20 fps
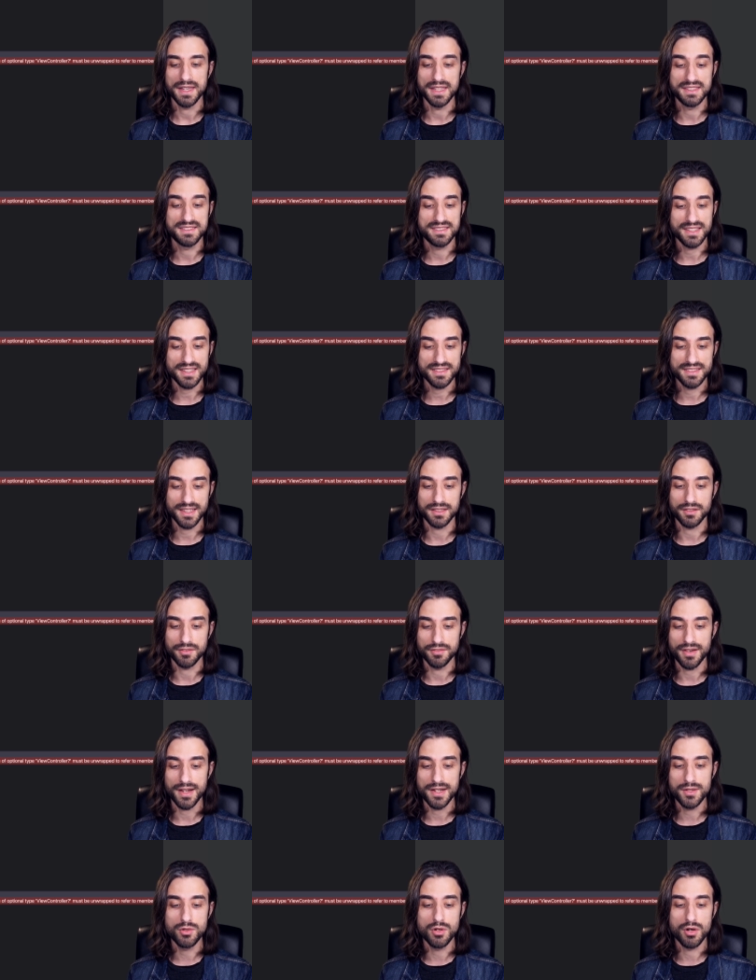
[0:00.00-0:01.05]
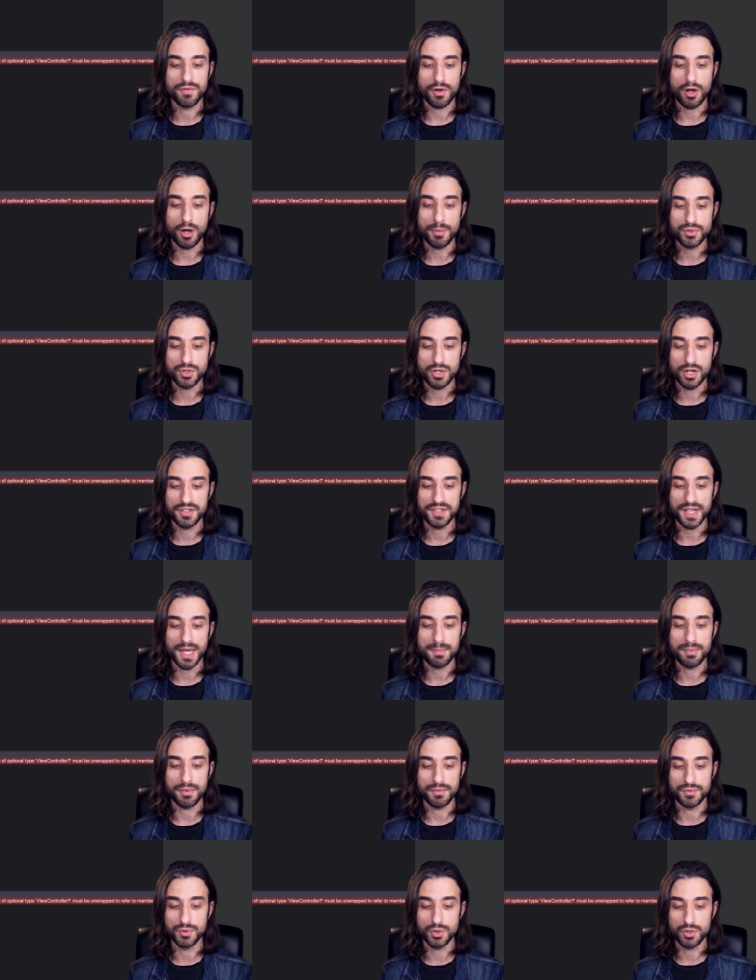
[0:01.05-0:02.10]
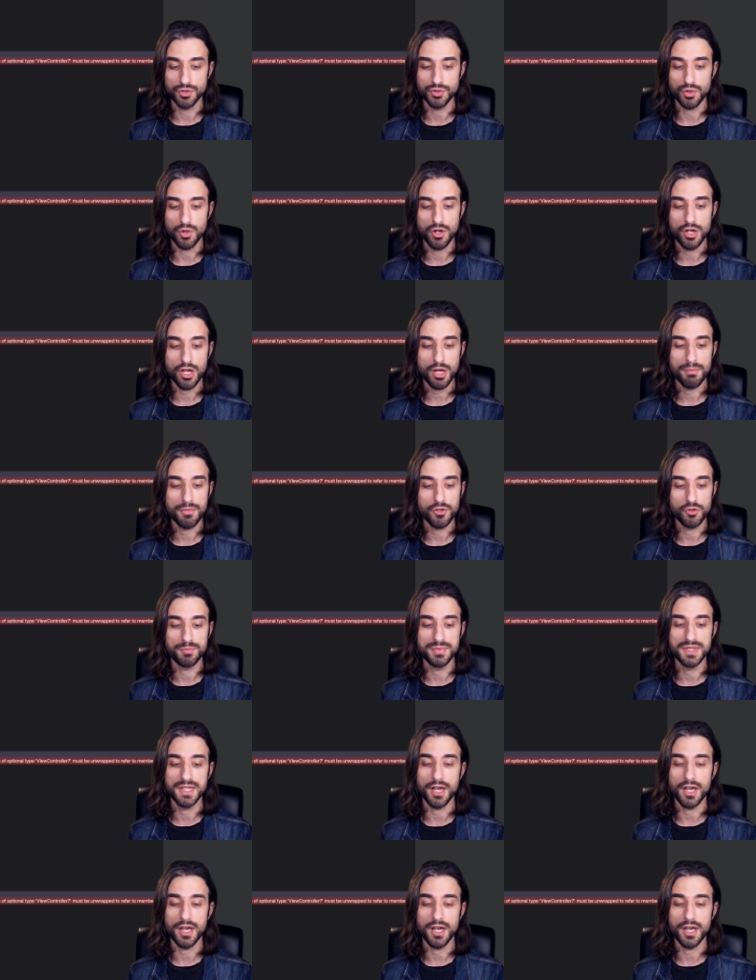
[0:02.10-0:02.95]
It says that value of optional type view controller must be